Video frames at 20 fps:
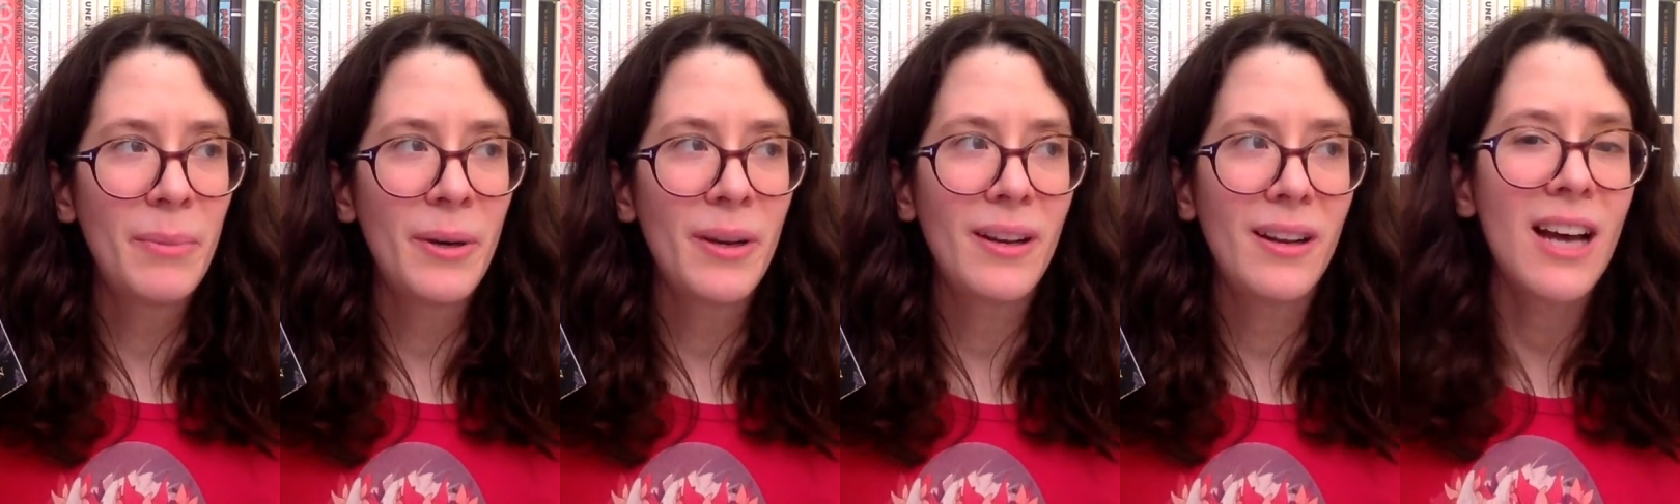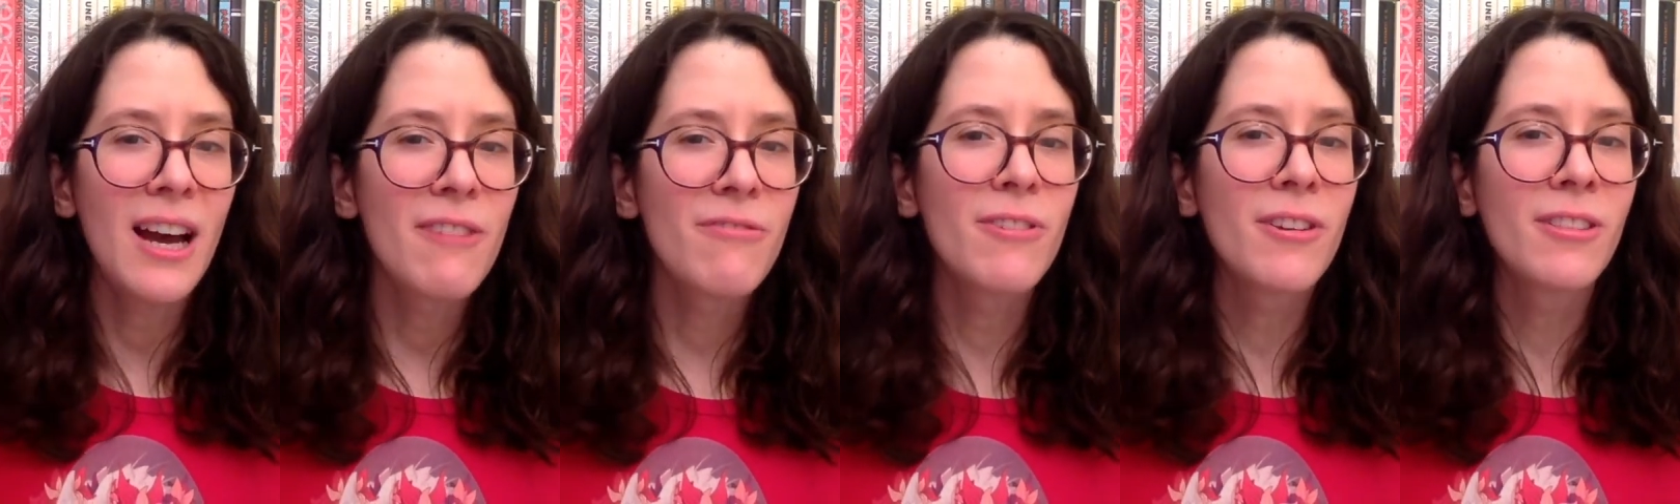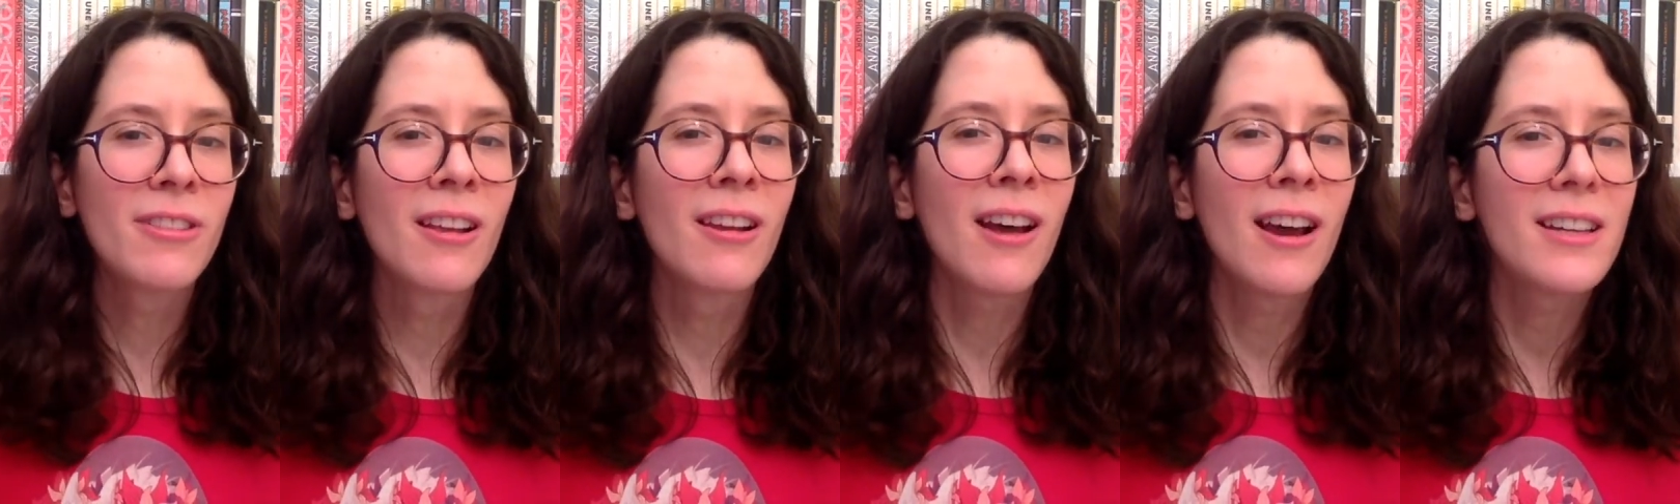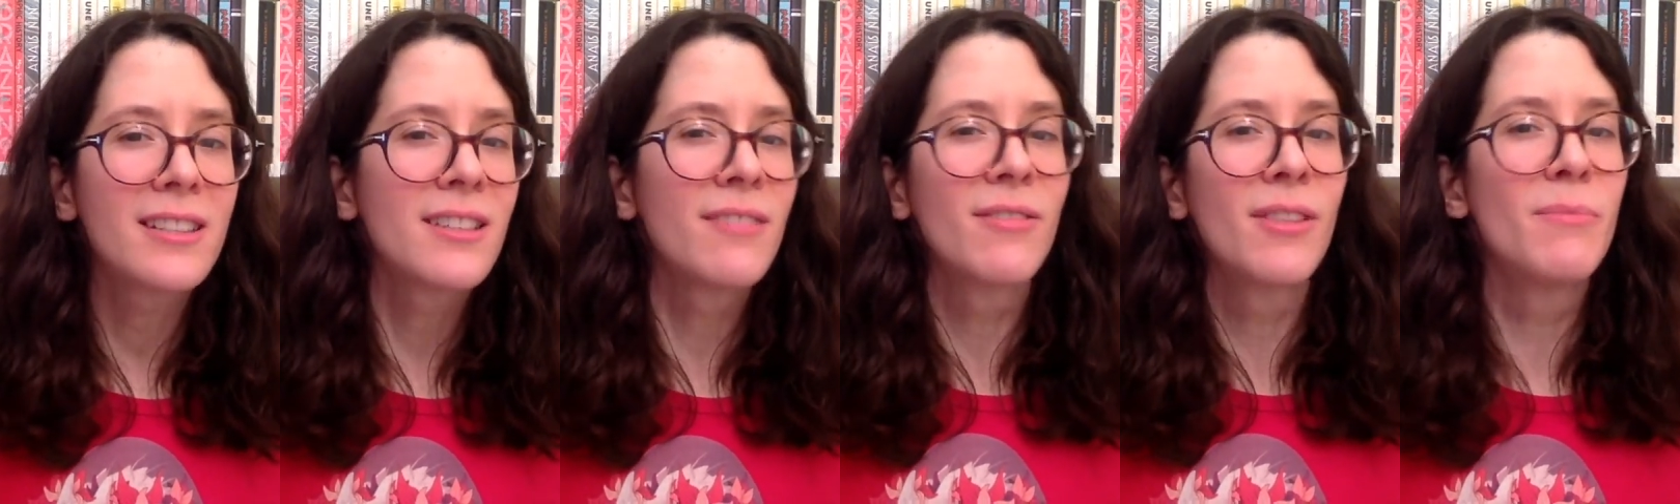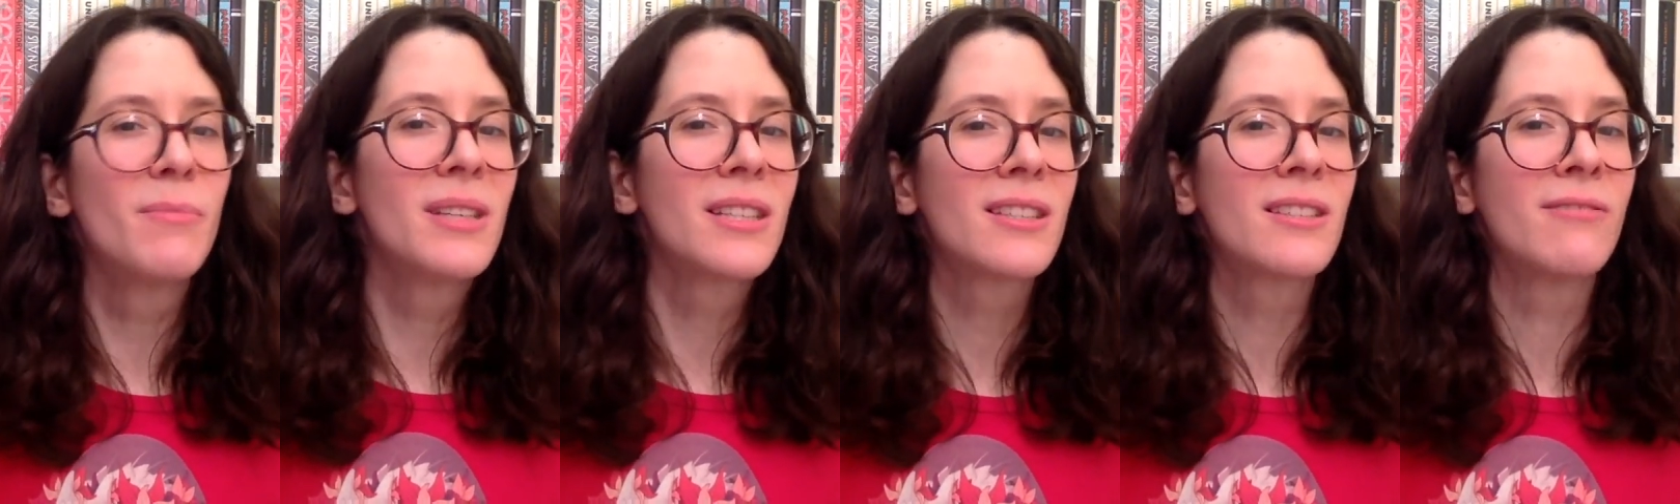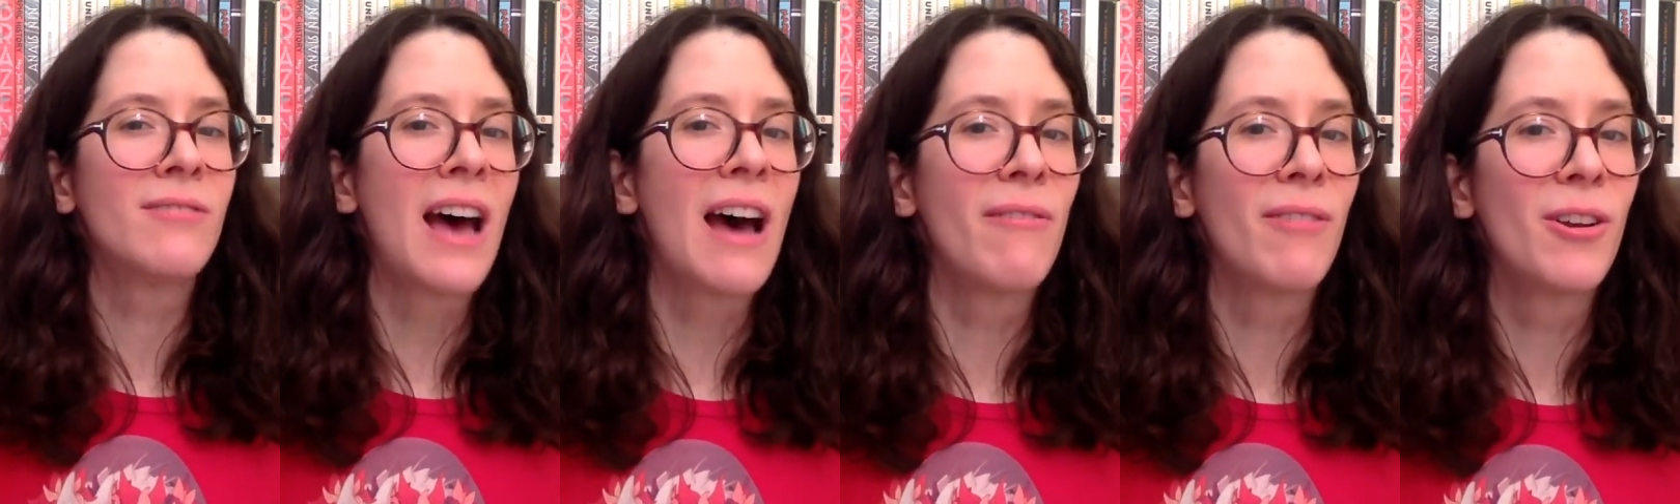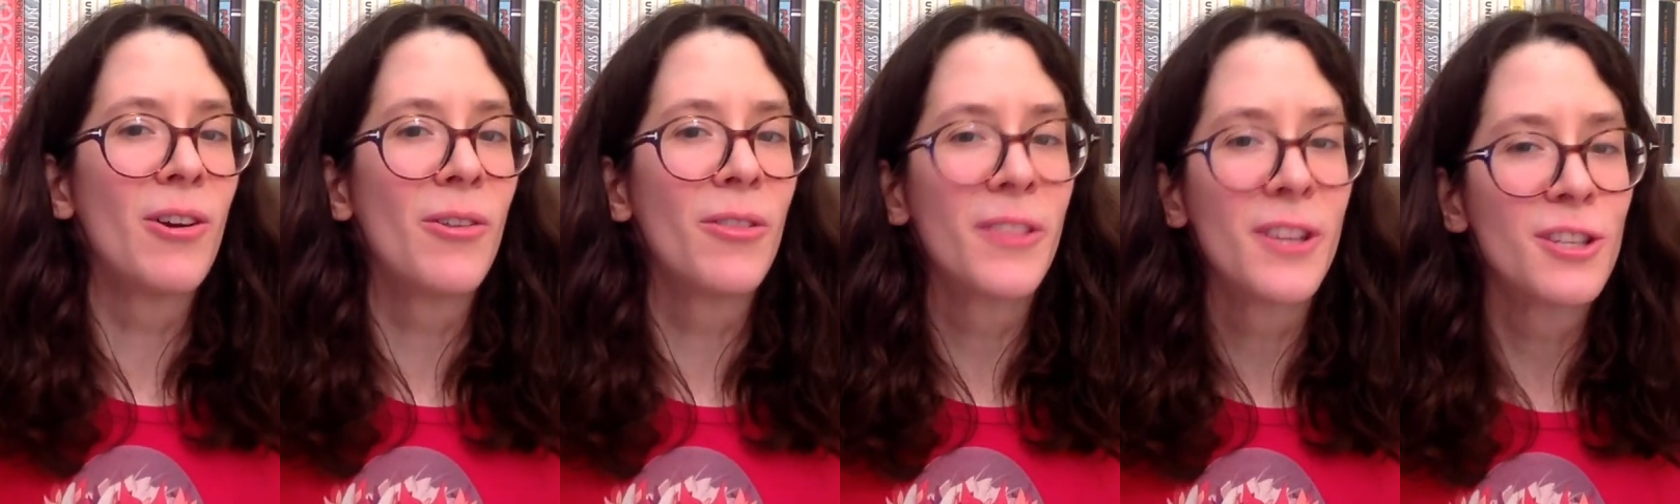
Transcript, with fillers: But I've read the likes of The Mists of Avalon.